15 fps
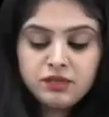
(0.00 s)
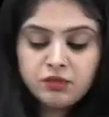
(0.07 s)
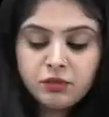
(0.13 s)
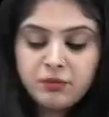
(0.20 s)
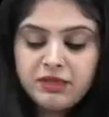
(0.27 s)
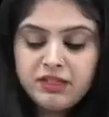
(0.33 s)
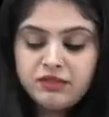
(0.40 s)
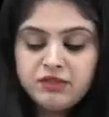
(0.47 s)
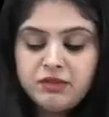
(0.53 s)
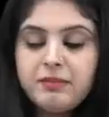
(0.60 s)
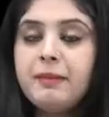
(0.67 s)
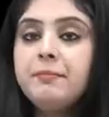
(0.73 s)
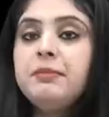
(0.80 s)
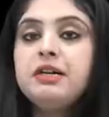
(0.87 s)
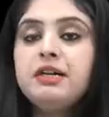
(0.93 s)
So please
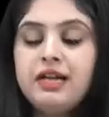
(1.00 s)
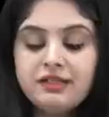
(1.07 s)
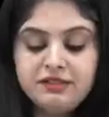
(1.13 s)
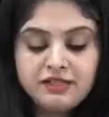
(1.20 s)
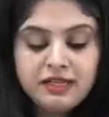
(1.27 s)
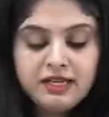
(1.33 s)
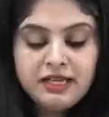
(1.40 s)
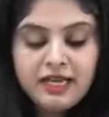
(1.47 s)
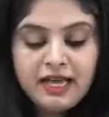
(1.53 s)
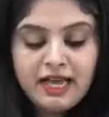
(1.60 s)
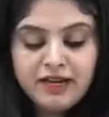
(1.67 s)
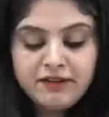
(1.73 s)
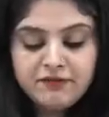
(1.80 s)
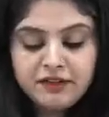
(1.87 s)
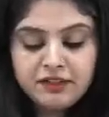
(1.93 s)
remember guys,
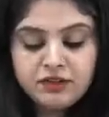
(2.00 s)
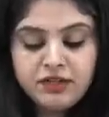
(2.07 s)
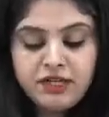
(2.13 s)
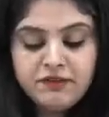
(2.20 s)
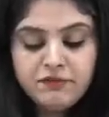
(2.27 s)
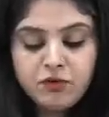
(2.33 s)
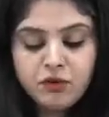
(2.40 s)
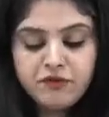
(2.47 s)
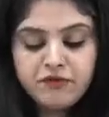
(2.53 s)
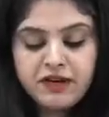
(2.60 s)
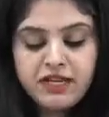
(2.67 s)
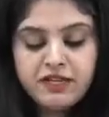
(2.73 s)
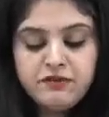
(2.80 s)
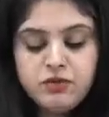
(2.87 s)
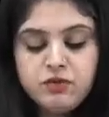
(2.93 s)
alpha 3, 4,
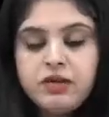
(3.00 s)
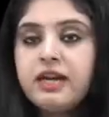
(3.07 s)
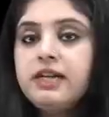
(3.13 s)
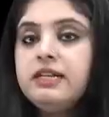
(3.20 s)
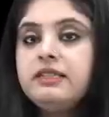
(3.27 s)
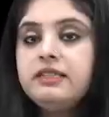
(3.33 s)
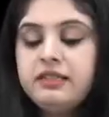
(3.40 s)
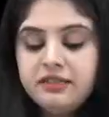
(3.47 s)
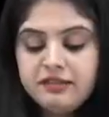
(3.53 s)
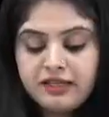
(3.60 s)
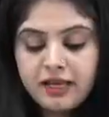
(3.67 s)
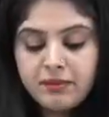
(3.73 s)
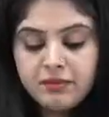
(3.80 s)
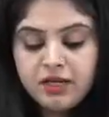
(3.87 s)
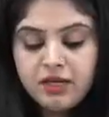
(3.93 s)
5 you write in the
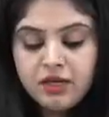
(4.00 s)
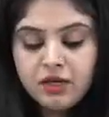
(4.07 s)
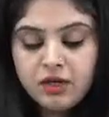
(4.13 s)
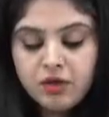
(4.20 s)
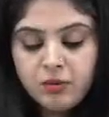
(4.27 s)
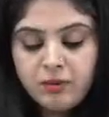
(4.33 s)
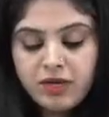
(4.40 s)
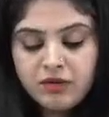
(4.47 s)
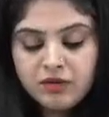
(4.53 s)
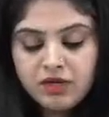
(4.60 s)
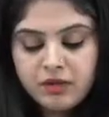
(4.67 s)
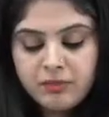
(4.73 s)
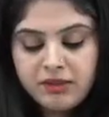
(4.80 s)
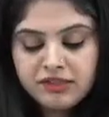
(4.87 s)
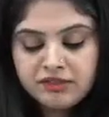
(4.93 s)
exam,
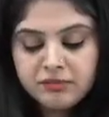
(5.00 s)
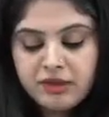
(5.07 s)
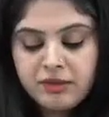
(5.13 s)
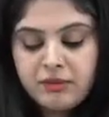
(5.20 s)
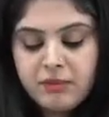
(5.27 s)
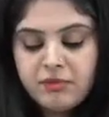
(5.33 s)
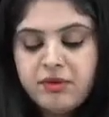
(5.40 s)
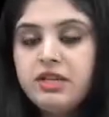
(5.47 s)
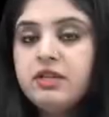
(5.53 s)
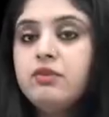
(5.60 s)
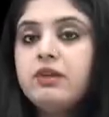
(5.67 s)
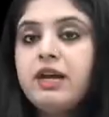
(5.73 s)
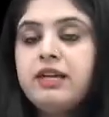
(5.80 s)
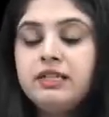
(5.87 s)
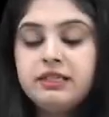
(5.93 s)
glomerular basement membrane
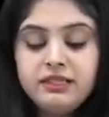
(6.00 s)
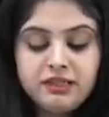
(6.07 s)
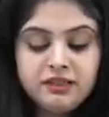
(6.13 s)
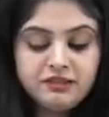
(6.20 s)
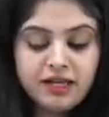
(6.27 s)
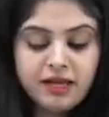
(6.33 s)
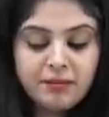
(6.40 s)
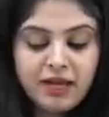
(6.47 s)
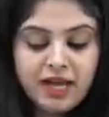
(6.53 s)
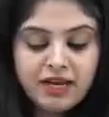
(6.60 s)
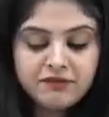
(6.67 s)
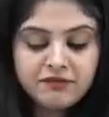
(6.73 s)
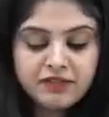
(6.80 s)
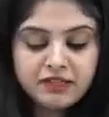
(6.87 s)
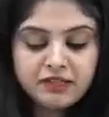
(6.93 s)
you write in the exam.
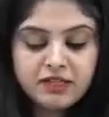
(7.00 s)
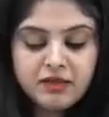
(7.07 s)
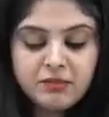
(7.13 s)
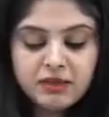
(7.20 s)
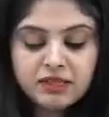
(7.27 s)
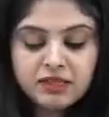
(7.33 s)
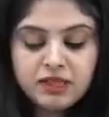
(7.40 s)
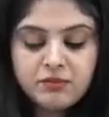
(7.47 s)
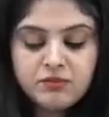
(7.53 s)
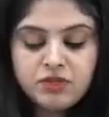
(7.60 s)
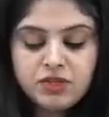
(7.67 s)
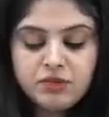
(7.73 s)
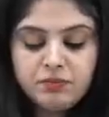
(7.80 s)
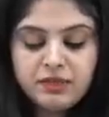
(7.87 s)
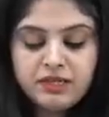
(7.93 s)
Alpha 3 matlab
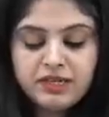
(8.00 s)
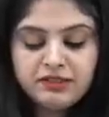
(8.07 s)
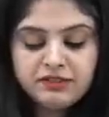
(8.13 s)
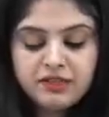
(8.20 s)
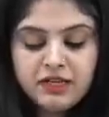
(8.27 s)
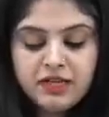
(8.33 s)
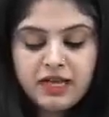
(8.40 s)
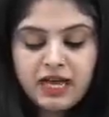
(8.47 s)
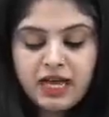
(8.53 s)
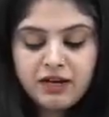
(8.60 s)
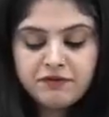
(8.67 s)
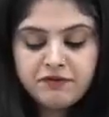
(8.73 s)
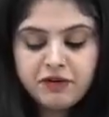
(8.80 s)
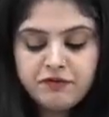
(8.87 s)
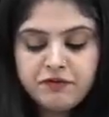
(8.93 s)
GPS,
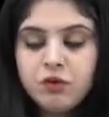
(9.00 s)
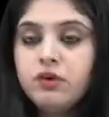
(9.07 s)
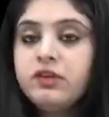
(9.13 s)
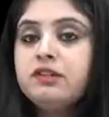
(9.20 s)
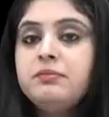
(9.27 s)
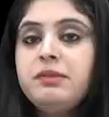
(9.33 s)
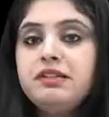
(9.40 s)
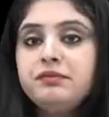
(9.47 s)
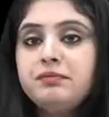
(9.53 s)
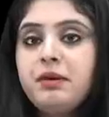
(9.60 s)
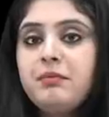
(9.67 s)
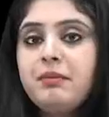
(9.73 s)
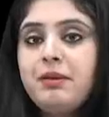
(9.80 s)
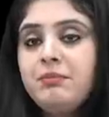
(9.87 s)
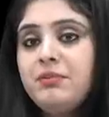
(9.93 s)
alpha 4 is
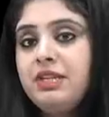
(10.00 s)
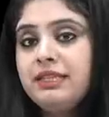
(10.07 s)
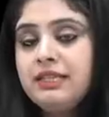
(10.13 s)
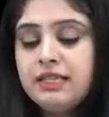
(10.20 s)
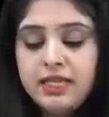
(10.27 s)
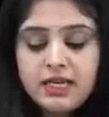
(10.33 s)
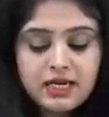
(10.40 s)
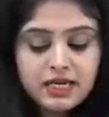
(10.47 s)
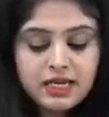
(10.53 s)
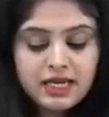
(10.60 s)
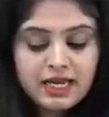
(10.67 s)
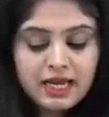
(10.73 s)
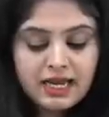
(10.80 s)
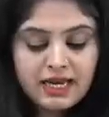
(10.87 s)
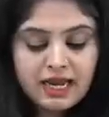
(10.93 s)
basement membrane thin,
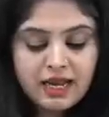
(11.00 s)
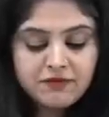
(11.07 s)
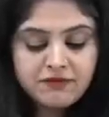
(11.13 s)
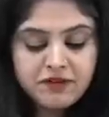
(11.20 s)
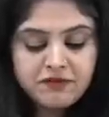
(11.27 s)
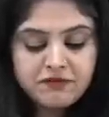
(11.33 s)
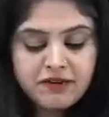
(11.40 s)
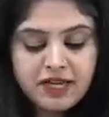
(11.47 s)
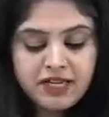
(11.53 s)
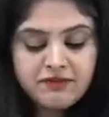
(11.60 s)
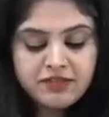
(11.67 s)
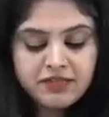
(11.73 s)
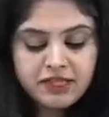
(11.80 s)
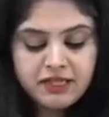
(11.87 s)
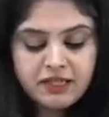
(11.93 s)
and alpha
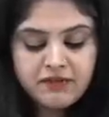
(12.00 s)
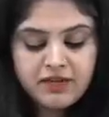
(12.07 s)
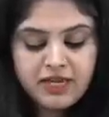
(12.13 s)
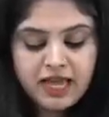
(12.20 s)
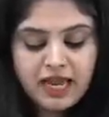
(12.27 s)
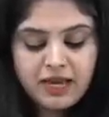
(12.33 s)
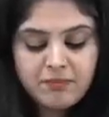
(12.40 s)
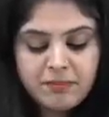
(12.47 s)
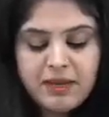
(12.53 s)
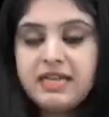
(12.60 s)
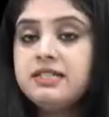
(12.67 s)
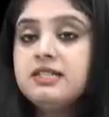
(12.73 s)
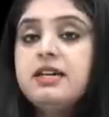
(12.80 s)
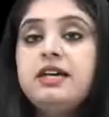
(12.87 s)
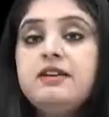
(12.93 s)
5 is anyway
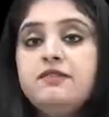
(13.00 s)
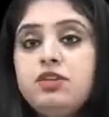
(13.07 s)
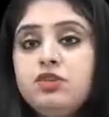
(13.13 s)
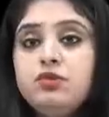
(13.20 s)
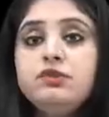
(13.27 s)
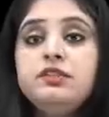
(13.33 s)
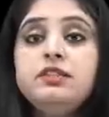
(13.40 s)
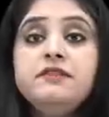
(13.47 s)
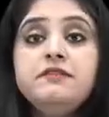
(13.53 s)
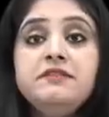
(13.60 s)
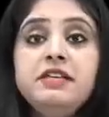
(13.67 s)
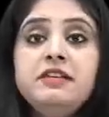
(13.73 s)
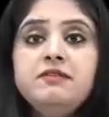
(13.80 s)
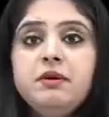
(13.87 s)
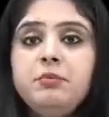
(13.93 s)
alpenta, in which you see the
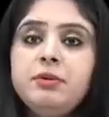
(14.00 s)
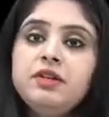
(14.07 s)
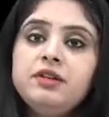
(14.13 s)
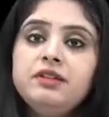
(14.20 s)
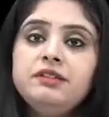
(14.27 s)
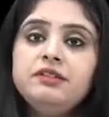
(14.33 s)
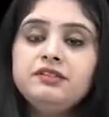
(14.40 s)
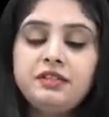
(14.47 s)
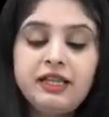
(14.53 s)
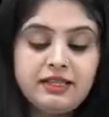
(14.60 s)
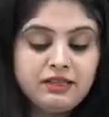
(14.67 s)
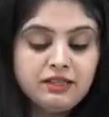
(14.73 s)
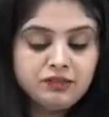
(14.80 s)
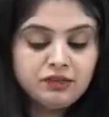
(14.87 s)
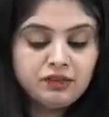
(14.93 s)
weave appearance,
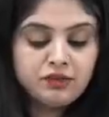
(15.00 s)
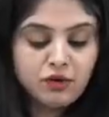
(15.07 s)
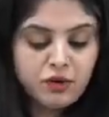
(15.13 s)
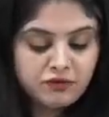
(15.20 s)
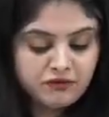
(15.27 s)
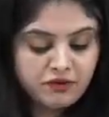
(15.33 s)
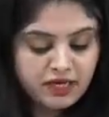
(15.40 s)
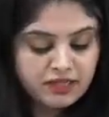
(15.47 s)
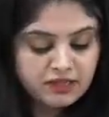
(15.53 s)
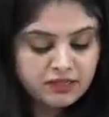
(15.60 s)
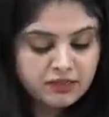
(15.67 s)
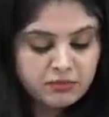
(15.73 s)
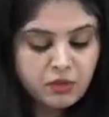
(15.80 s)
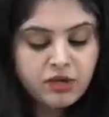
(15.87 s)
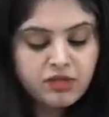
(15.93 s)
and this is your
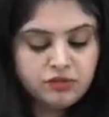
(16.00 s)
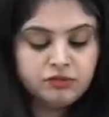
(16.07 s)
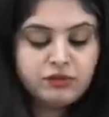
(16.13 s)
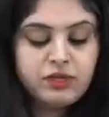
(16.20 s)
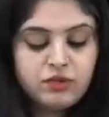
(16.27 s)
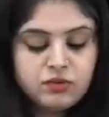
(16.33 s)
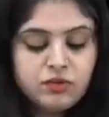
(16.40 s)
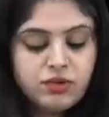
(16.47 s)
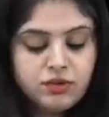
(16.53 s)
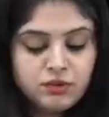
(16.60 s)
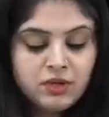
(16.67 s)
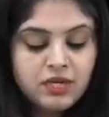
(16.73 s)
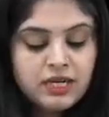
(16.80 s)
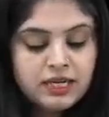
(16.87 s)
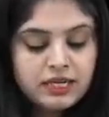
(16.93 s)
final mnemonic. So I told
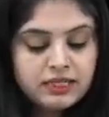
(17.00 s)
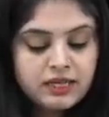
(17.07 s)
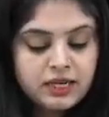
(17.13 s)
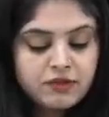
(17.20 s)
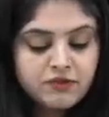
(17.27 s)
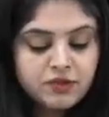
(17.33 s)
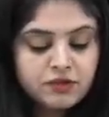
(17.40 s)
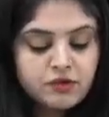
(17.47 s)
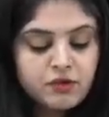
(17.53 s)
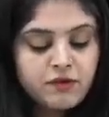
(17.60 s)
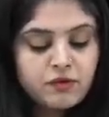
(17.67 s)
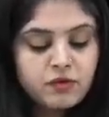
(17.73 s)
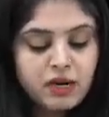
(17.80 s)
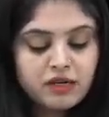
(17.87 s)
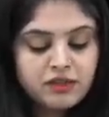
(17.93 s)
you that first you
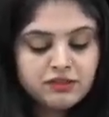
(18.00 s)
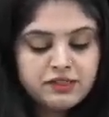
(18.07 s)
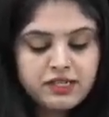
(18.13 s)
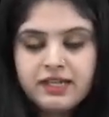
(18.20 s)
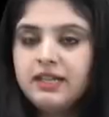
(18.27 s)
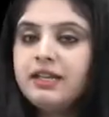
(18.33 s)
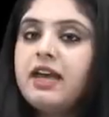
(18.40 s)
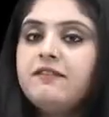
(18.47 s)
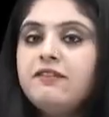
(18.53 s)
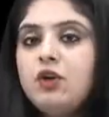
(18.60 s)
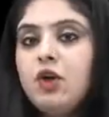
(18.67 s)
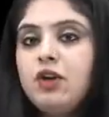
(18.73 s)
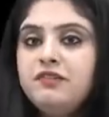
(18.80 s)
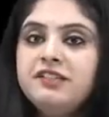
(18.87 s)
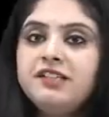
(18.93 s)
have to understand, and I
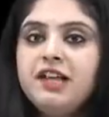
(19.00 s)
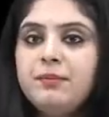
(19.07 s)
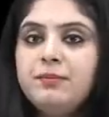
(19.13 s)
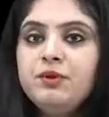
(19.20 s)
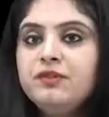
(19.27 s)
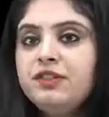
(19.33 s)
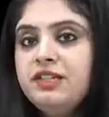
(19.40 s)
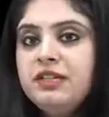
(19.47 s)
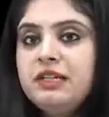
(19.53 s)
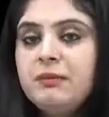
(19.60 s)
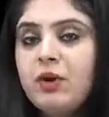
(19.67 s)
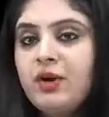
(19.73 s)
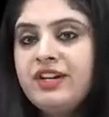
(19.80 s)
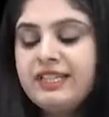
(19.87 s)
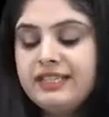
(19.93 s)
will always help you with the
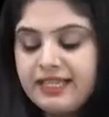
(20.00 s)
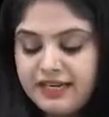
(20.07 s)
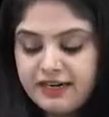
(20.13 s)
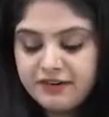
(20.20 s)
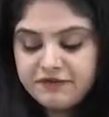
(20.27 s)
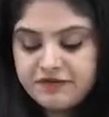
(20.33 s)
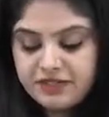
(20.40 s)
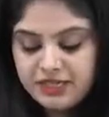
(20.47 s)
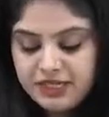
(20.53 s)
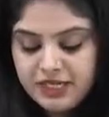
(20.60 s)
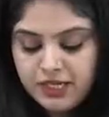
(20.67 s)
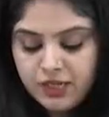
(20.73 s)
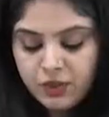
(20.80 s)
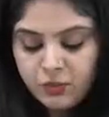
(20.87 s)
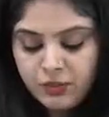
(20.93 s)
mnemonic thereafter,
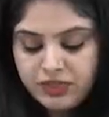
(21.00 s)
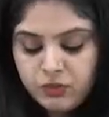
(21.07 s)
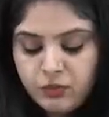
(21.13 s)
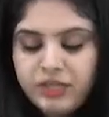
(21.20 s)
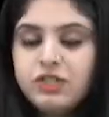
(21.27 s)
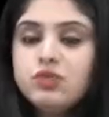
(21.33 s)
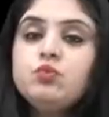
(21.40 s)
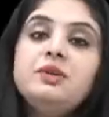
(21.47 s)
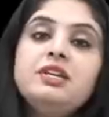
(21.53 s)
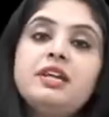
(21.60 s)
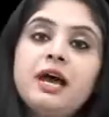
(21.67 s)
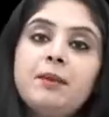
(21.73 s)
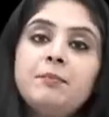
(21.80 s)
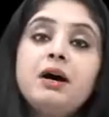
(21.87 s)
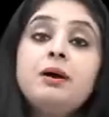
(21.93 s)
with which we
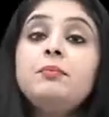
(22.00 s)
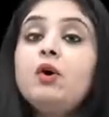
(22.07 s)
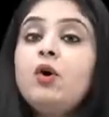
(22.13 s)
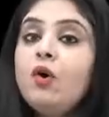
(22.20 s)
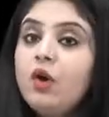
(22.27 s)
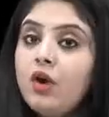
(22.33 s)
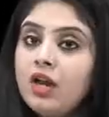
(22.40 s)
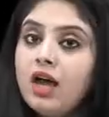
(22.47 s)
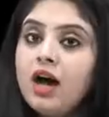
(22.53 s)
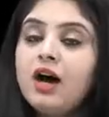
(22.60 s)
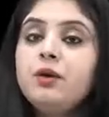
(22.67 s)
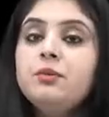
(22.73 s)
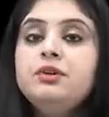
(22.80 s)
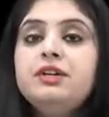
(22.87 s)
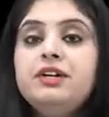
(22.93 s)
wrap up all
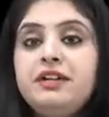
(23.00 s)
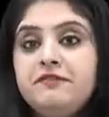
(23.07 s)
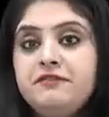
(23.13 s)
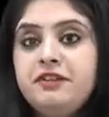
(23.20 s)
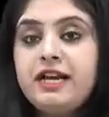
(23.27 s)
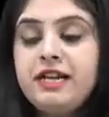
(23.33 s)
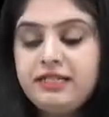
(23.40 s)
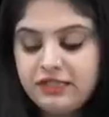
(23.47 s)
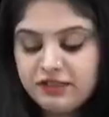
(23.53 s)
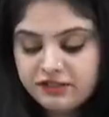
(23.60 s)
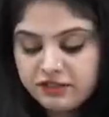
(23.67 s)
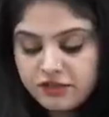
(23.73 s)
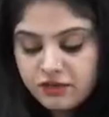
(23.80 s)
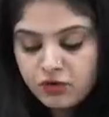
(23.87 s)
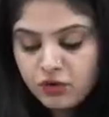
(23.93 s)
our nephritic
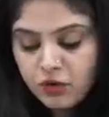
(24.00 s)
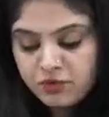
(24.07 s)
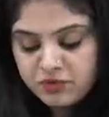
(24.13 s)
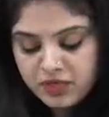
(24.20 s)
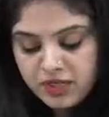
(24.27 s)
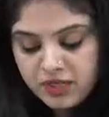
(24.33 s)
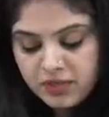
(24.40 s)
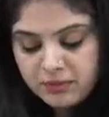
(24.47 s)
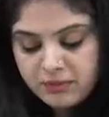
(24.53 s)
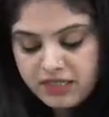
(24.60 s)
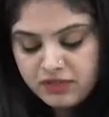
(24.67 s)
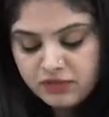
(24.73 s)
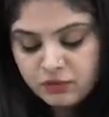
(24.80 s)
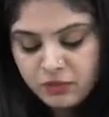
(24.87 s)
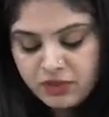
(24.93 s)
syndromes.
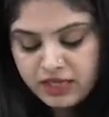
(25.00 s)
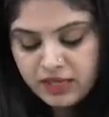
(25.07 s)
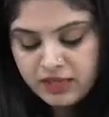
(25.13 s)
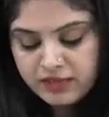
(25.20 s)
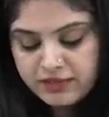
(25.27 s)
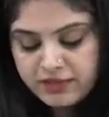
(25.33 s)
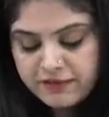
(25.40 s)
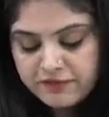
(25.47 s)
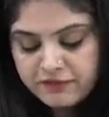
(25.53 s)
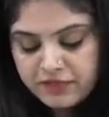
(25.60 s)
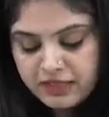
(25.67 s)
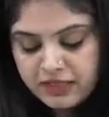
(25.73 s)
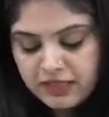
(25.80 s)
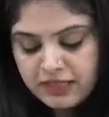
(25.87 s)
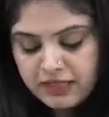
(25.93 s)
Means we are
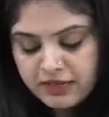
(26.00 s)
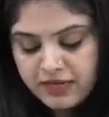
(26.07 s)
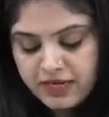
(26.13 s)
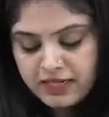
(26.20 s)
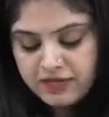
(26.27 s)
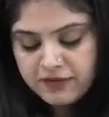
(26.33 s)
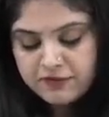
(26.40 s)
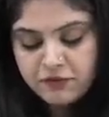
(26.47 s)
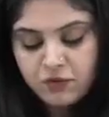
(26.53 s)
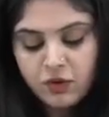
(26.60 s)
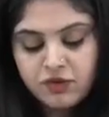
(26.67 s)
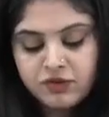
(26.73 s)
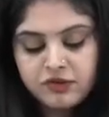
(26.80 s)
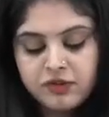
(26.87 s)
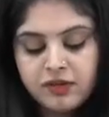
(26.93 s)
definitely ready
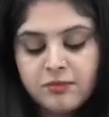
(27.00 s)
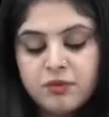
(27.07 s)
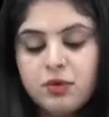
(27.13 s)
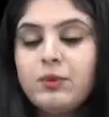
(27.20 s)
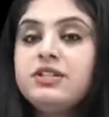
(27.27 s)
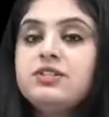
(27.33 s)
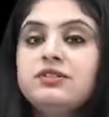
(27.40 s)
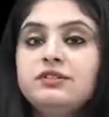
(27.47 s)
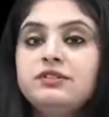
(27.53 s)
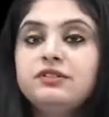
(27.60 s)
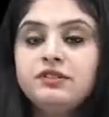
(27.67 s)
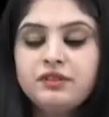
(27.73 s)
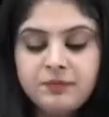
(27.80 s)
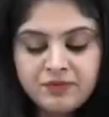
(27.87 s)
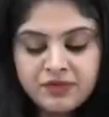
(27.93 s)
for some
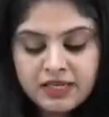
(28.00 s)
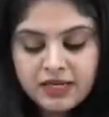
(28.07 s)
questions.